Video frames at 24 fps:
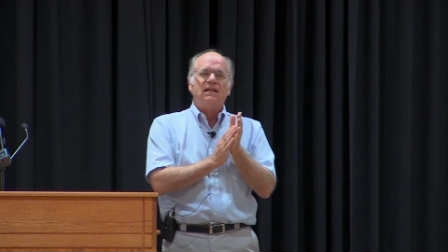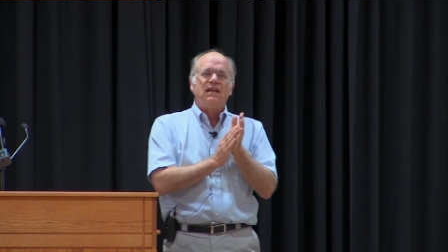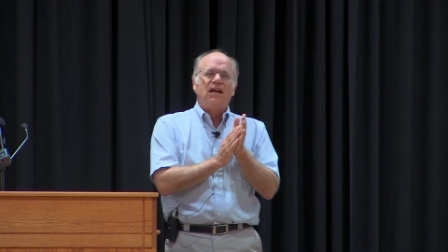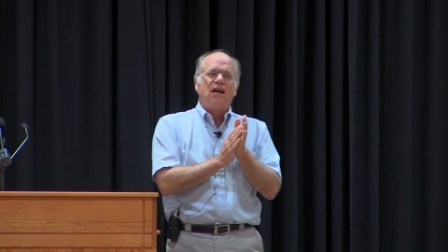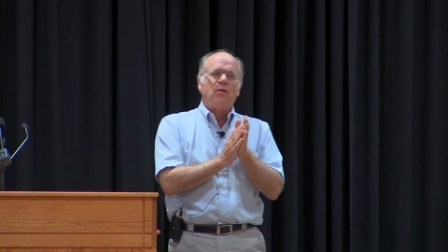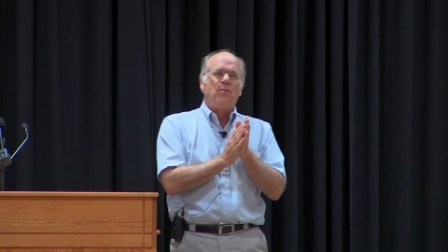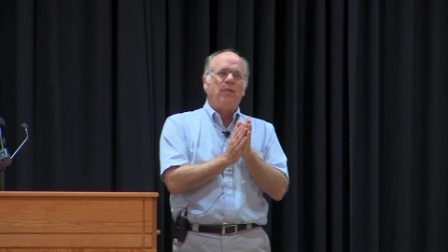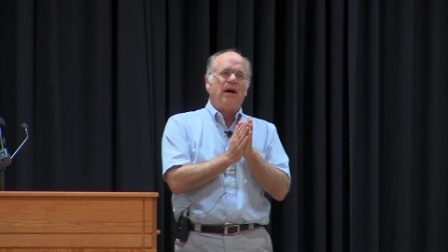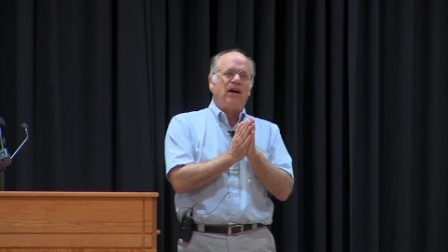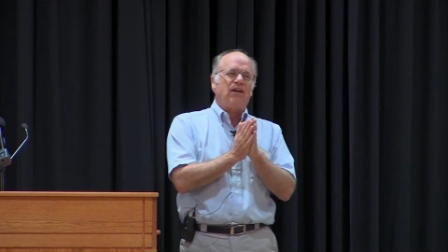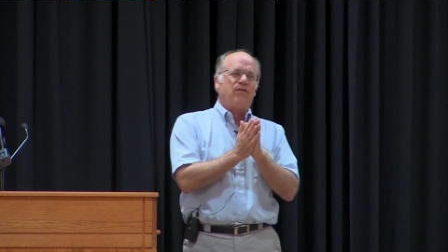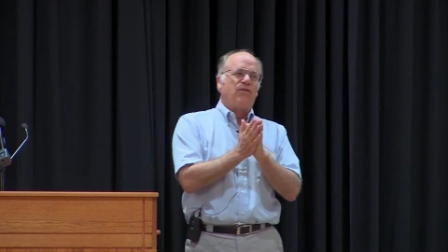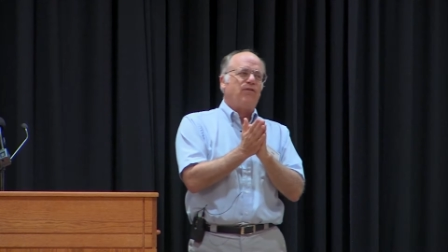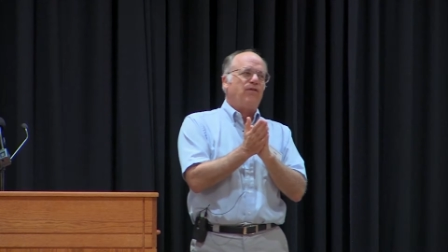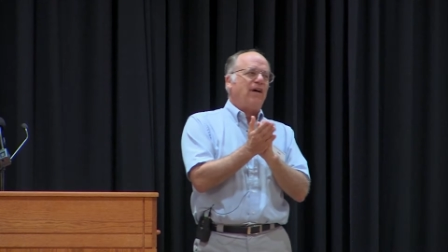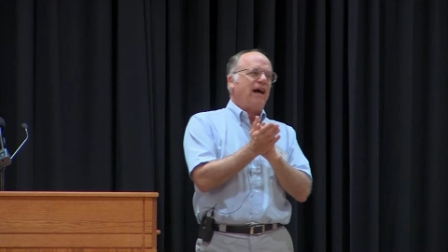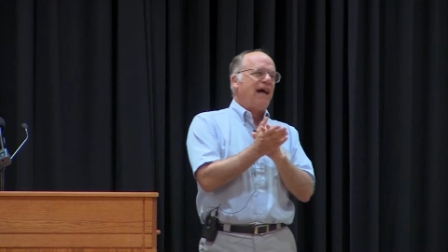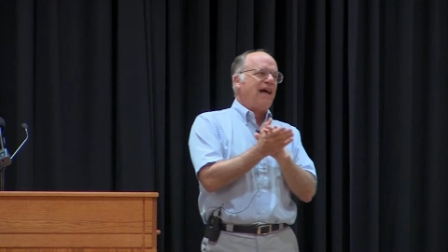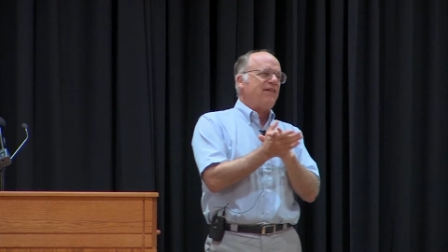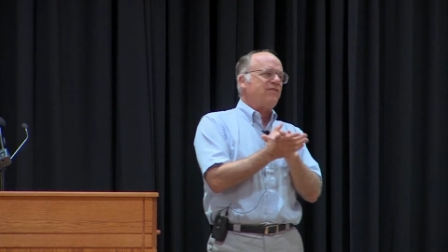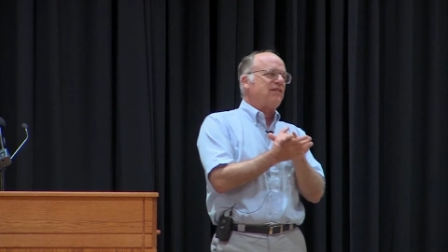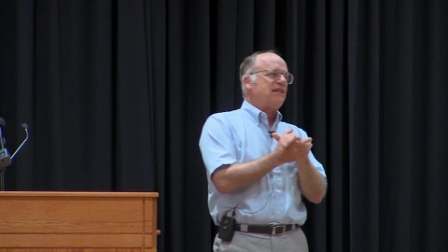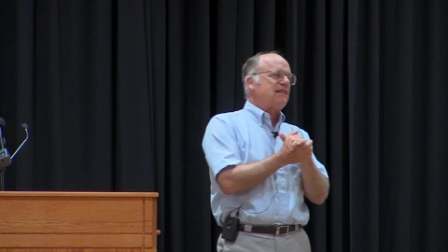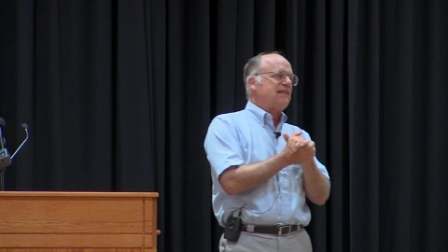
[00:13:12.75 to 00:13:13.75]
about
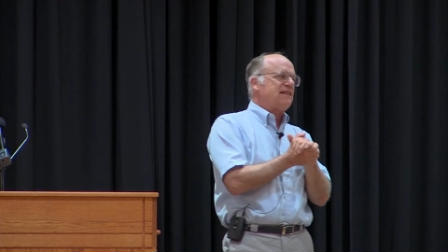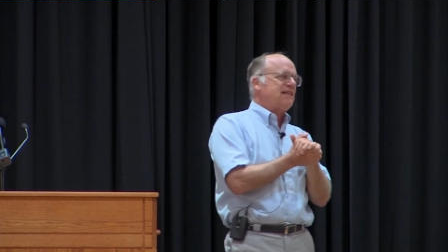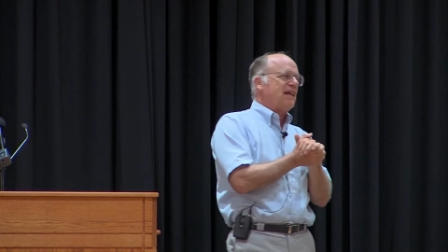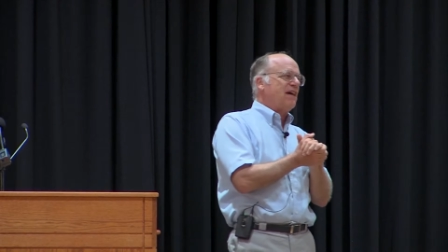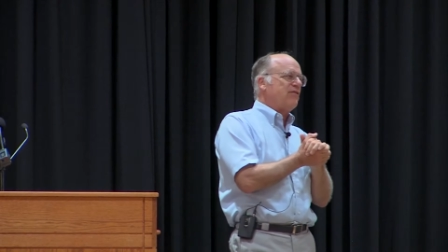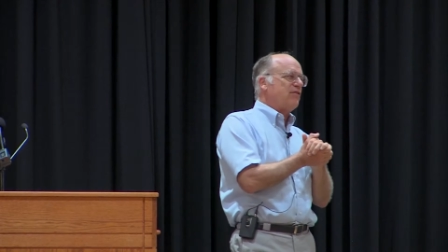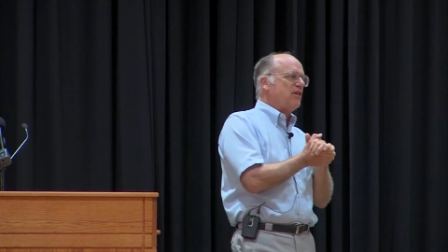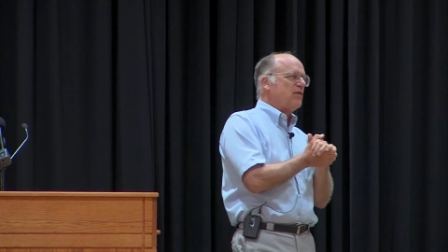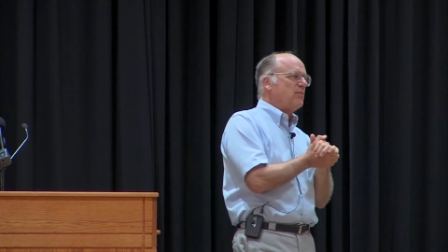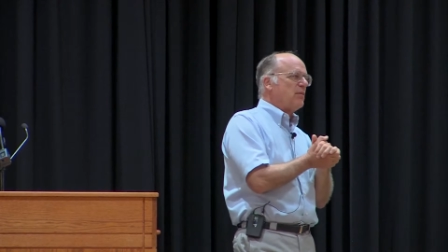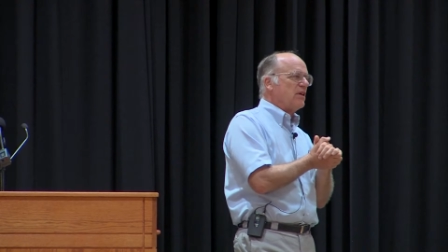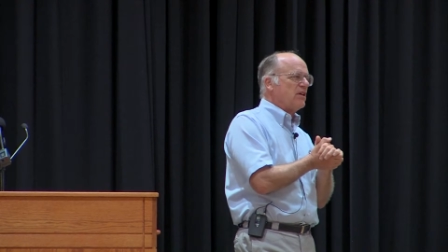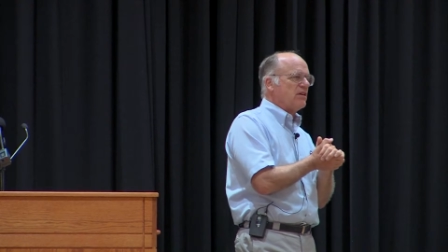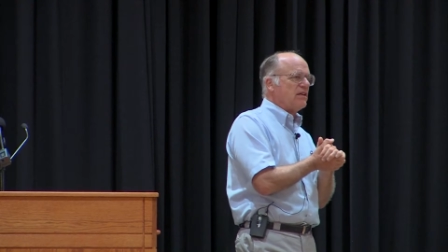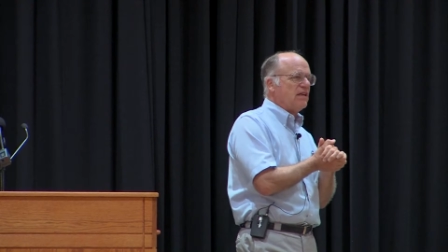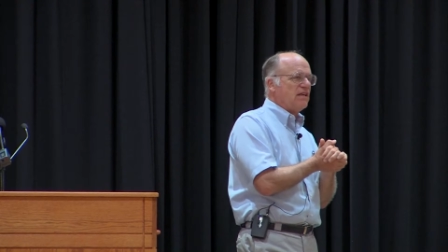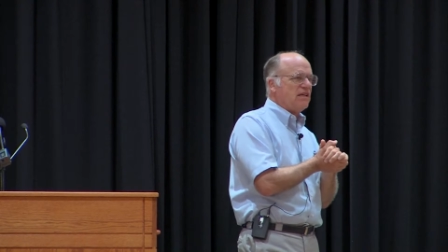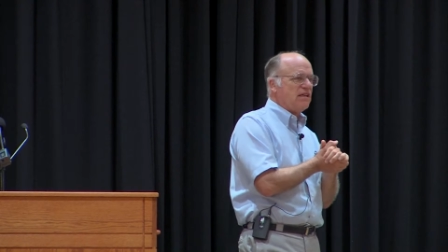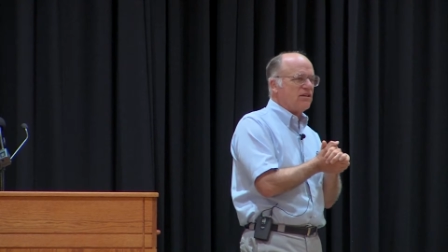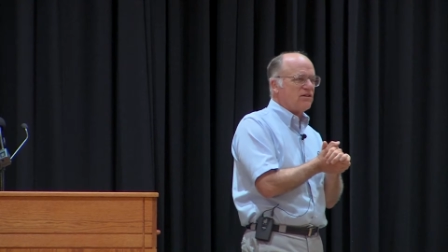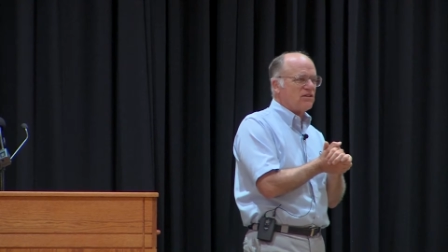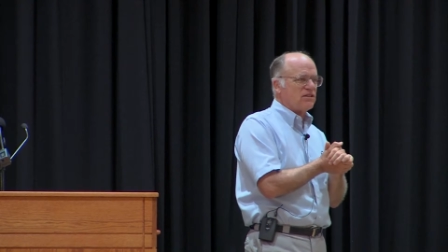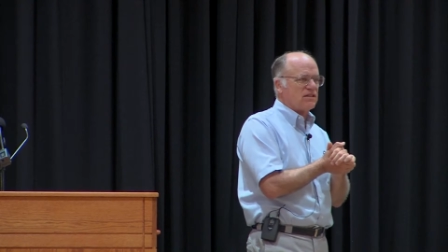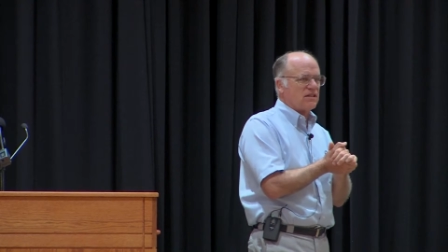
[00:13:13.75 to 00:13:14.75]
5 to 7 million
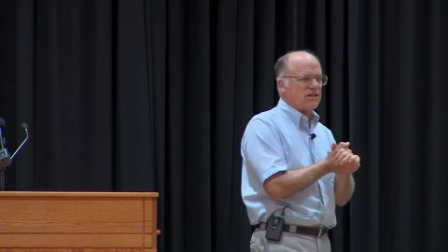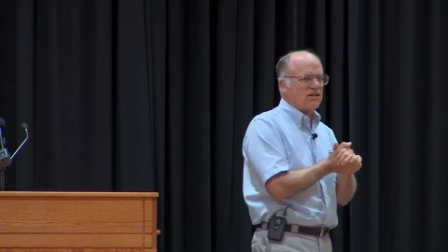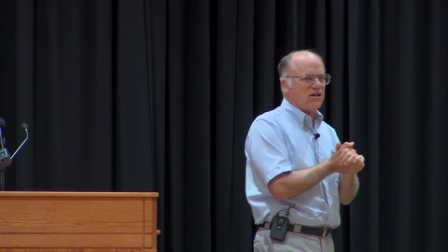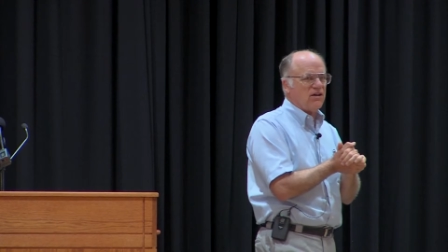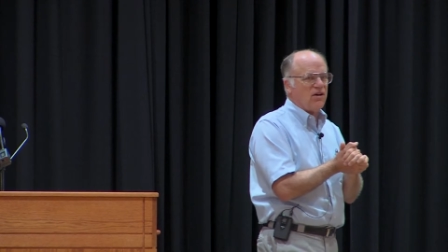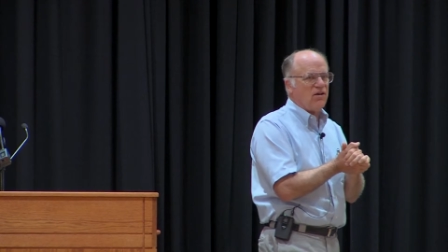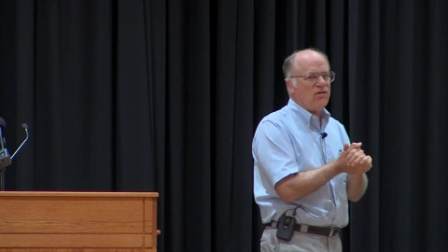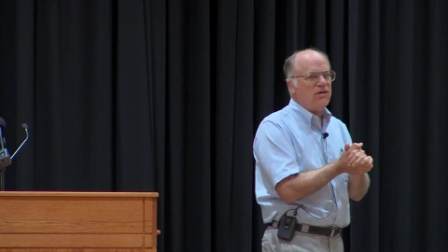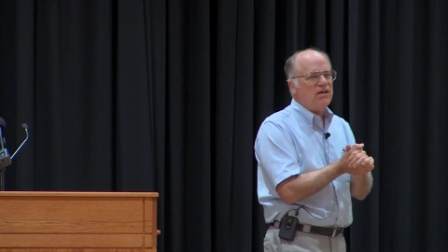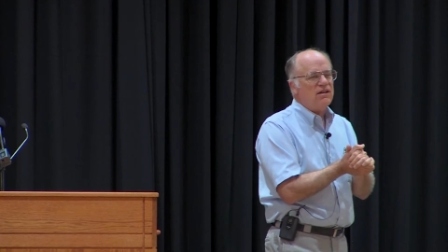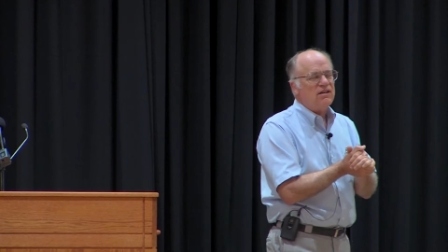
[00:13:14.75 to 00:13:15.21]
years ago.